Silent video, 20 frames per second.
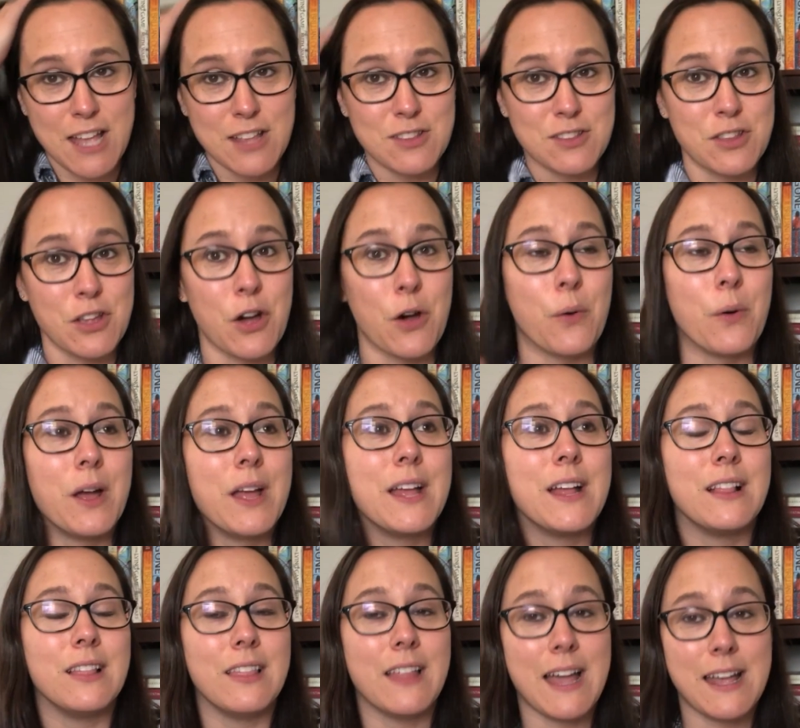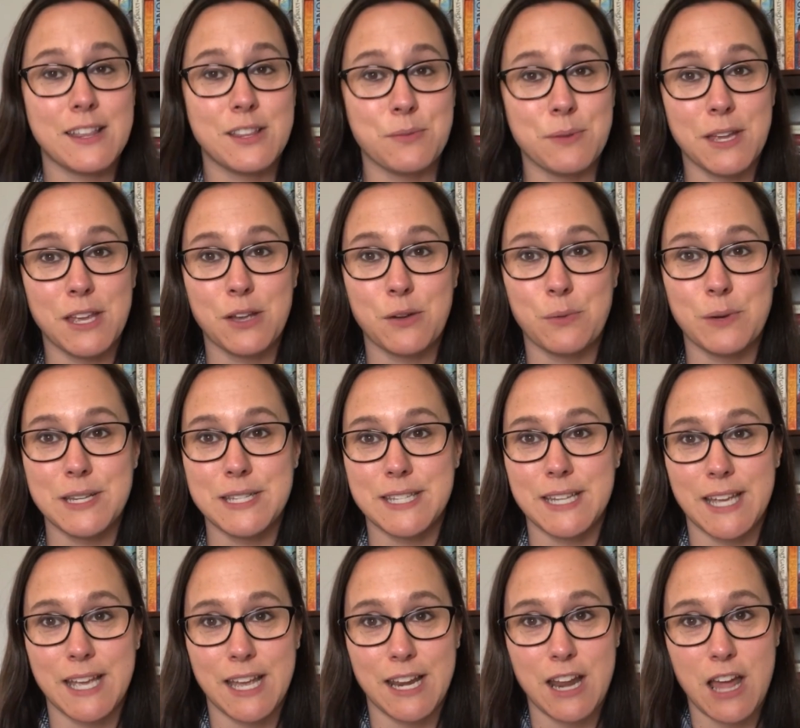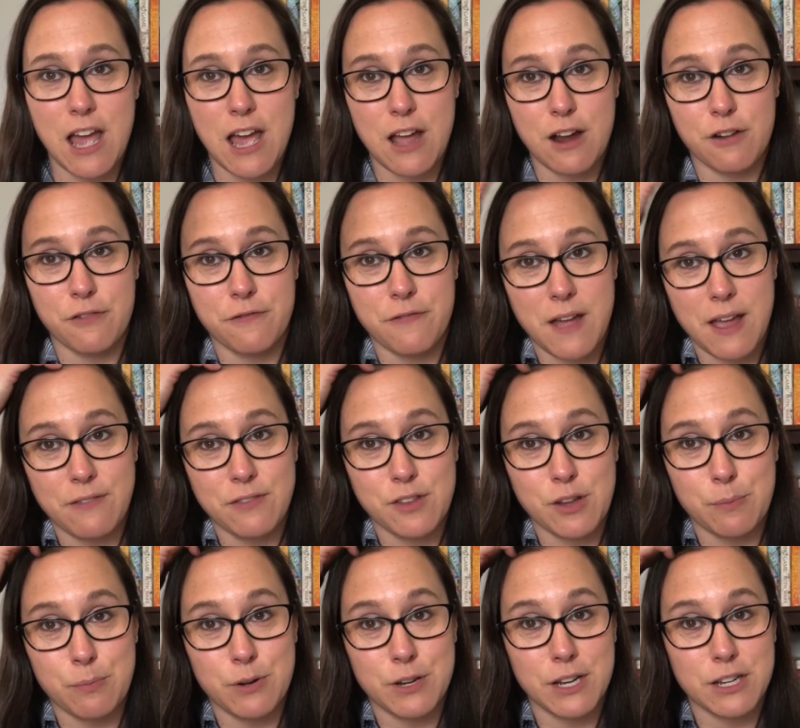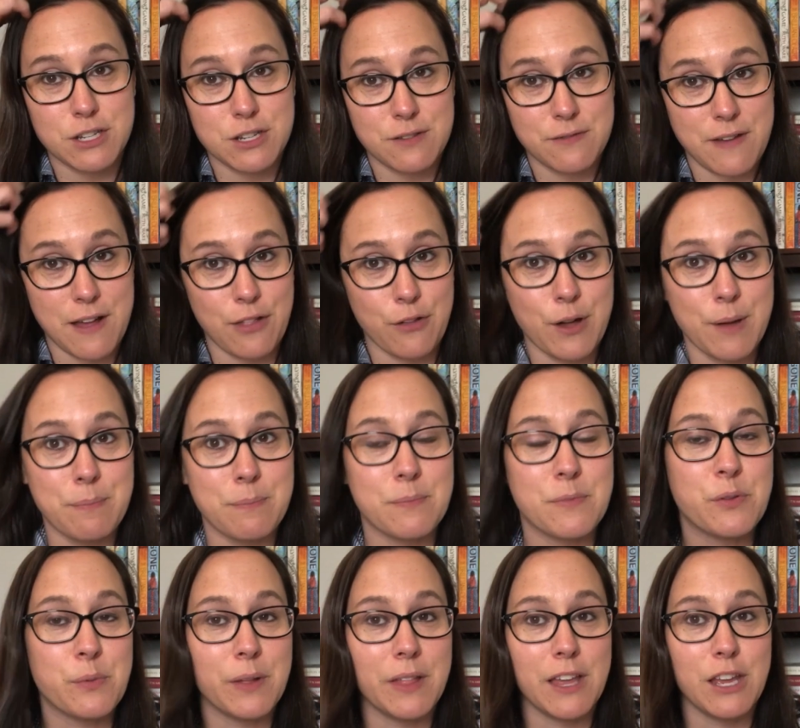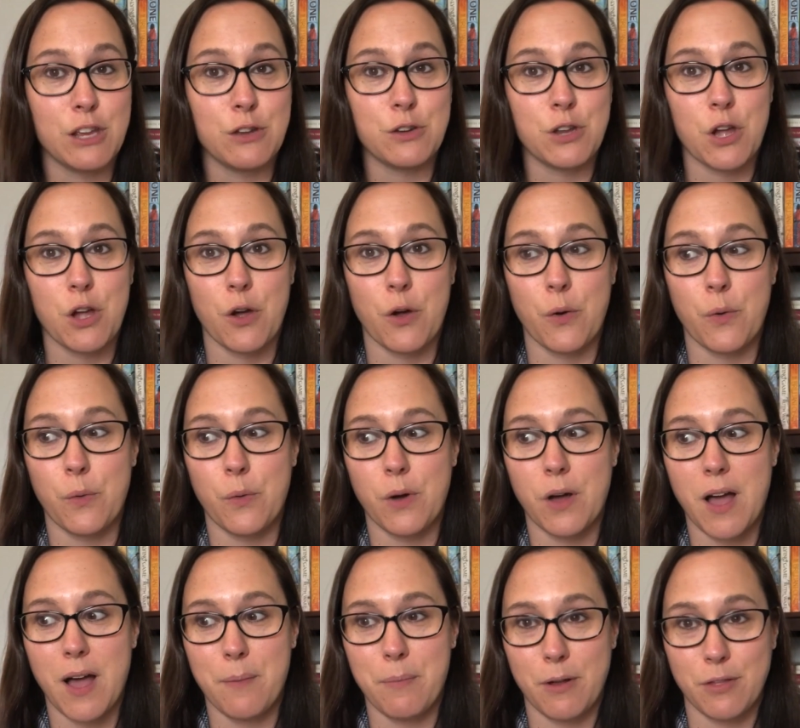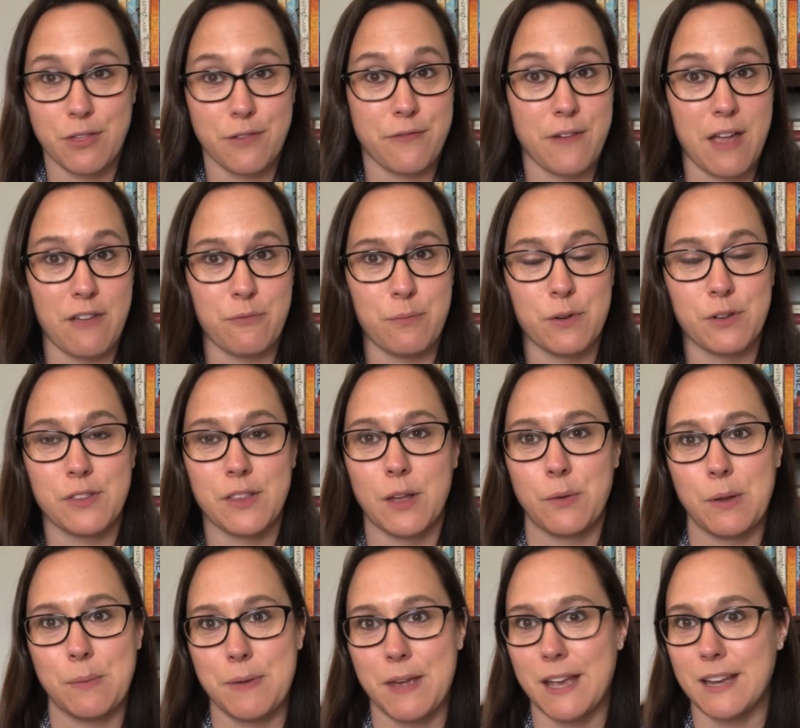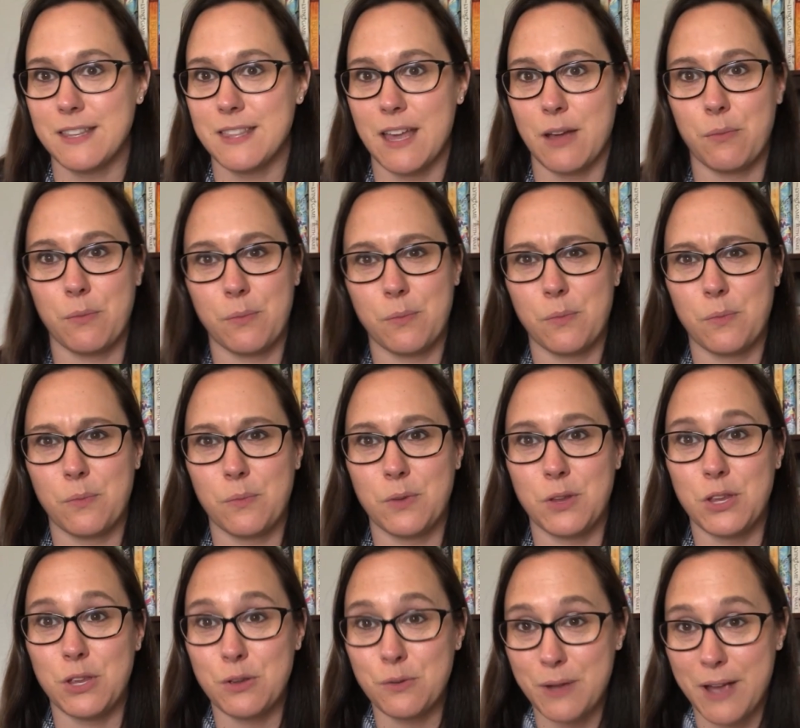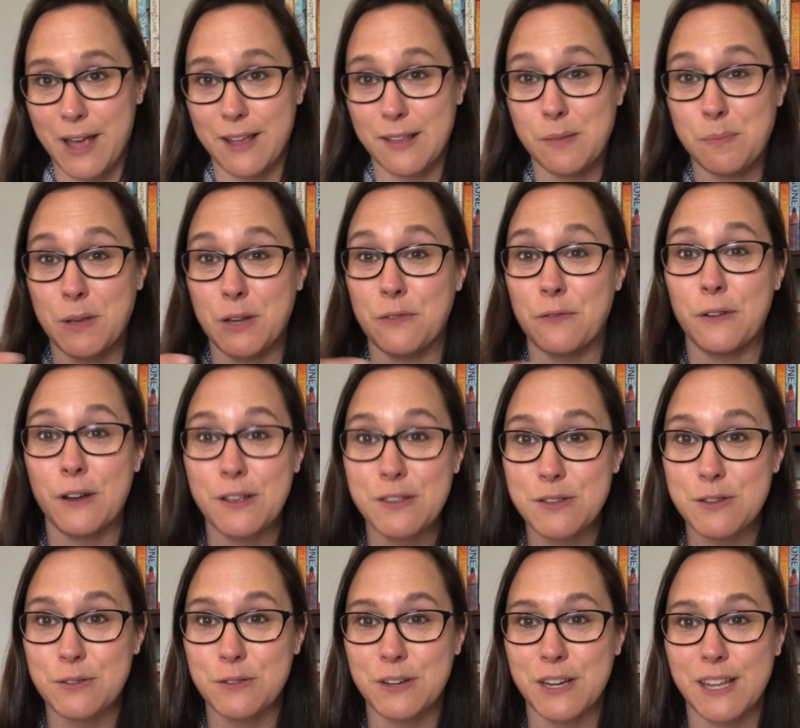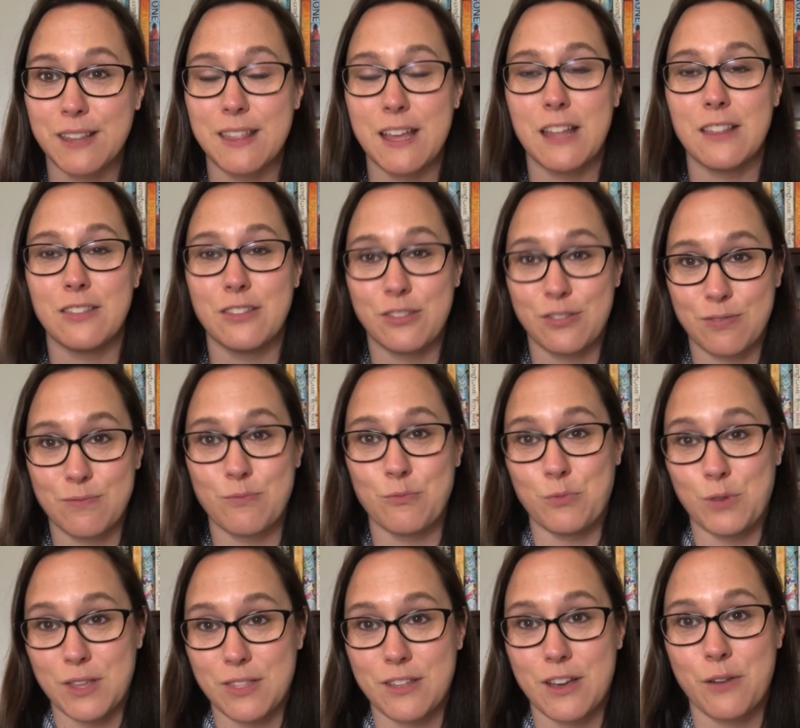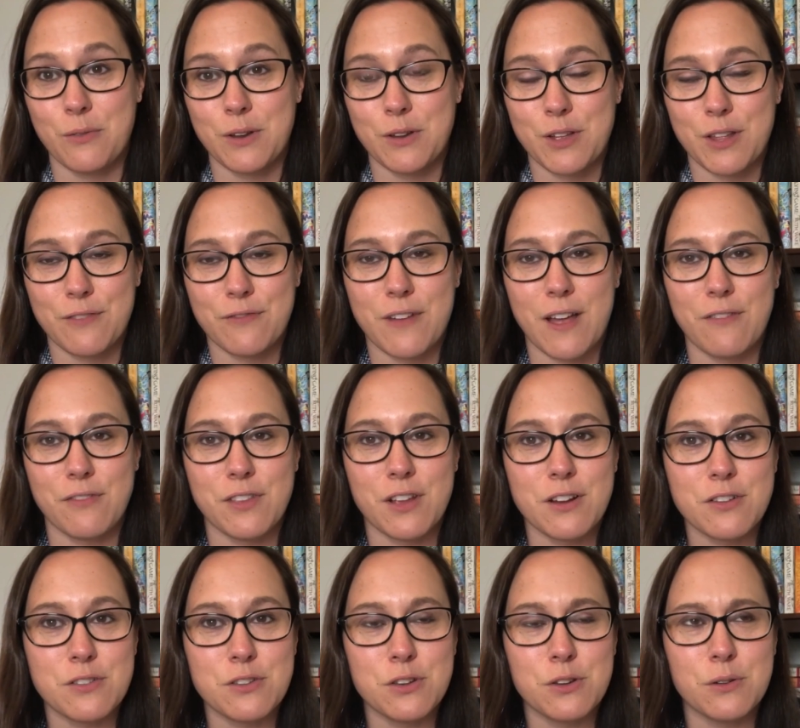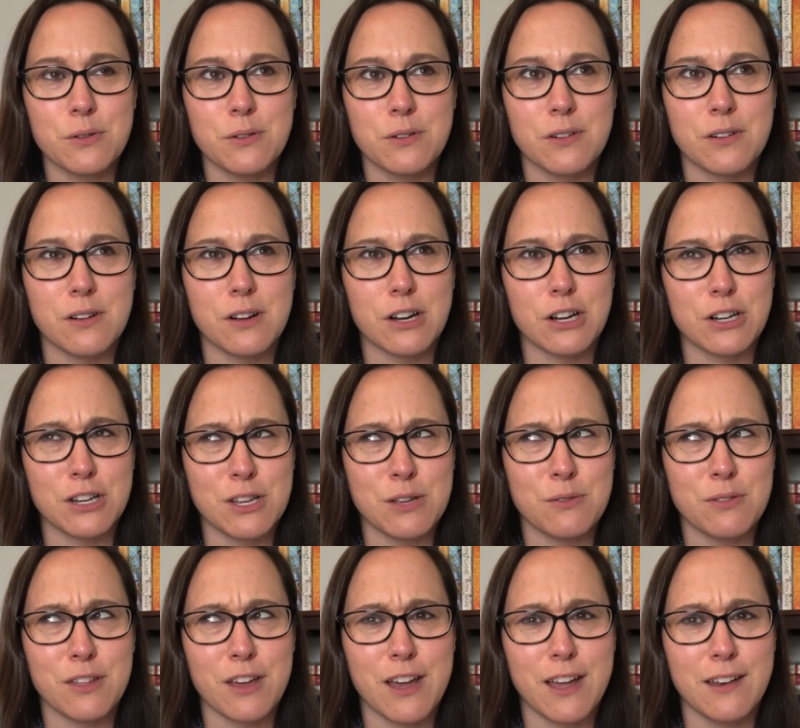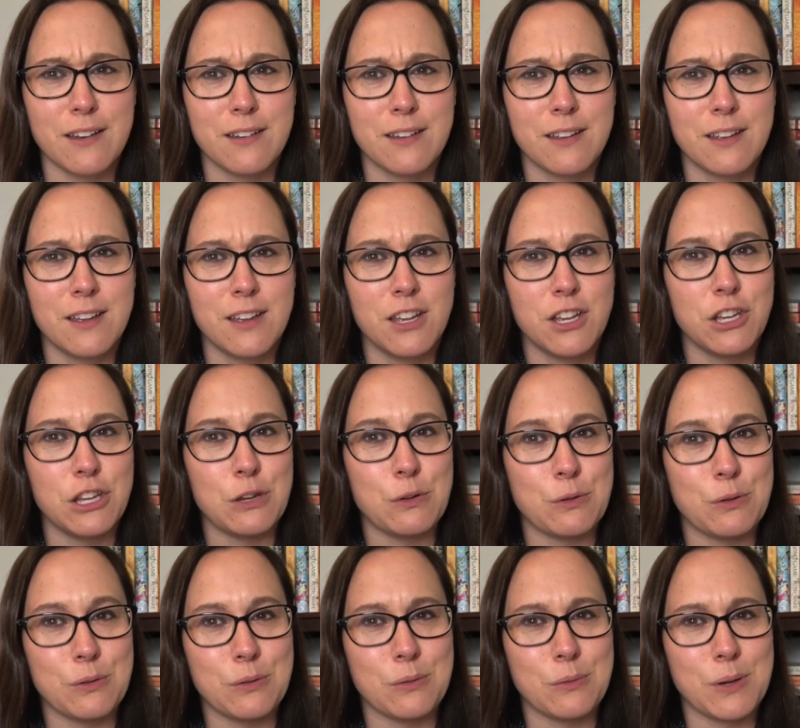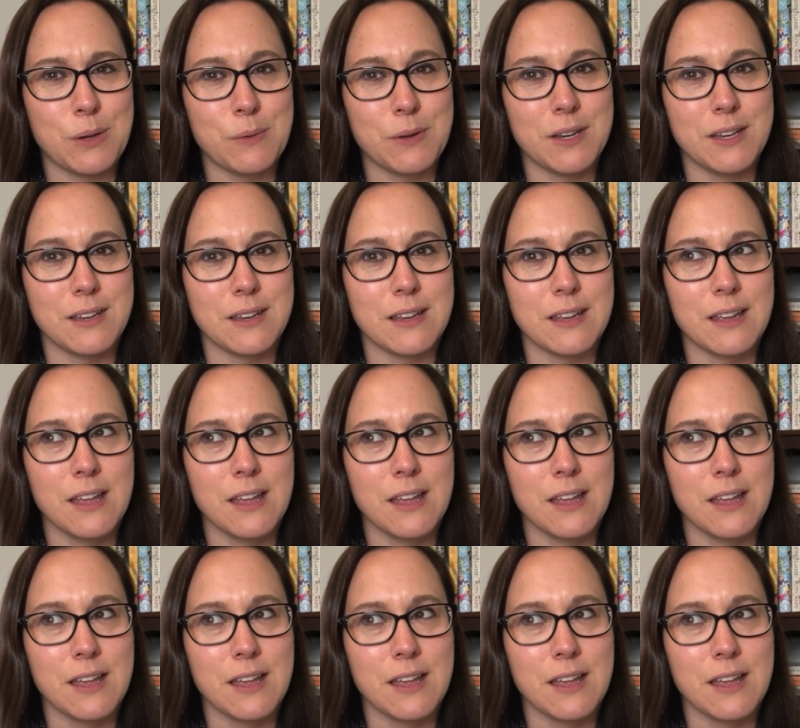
So last week we did our five-star prediction follow-up. So we let you know about the five books that we picked that you guys picked for us to read that we thought we'd give five stars to or you thought you we would